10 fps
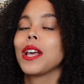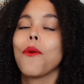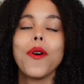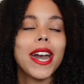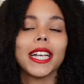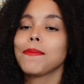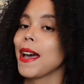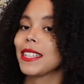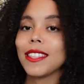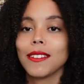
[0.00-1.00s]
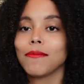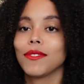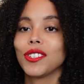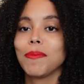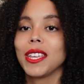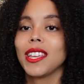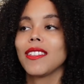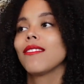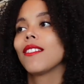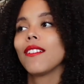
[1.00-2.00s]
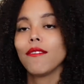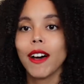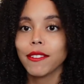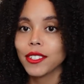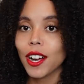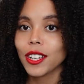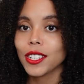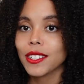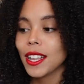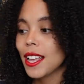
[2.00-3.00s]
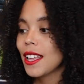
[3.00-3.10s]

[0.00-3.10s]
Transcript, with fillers: I weren't expecting them to be five stars.